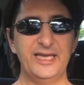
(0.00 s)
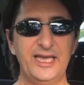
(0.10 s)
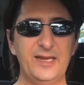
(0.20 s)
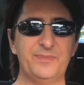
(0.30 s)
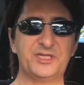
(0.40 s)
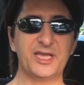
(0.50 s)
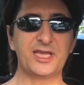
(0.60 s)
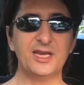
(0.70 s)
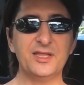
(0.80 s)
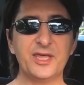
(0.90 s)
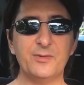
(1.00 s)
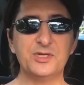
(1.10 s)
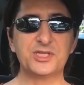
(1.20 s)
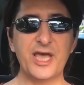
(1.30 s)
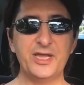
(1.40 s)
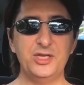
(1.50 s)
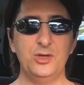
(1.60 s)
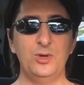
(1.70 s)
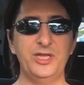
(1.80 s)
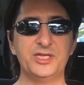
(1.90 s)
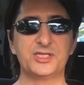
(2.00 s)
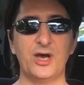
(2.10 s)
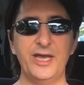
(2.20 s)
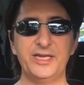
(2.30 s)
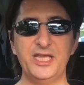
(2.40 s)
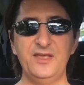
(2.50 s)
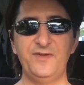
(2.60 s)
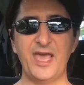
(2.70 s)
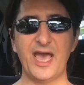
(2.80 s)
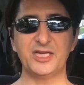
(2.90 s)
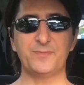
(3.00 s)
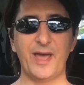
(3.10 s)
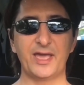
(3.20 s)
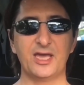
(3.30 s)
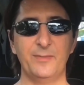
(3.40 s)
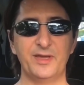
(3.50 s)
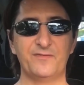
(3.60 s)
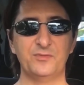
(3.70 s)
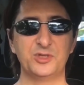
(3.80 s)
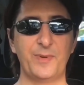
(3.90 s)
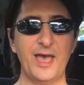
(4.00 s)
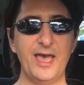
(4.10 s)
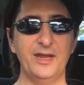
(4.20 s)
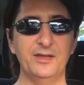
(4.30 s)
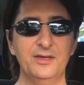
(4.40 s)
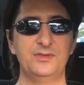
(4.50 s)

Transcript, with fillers: In particular, there was a newly designed E V hatchback coming from Japan.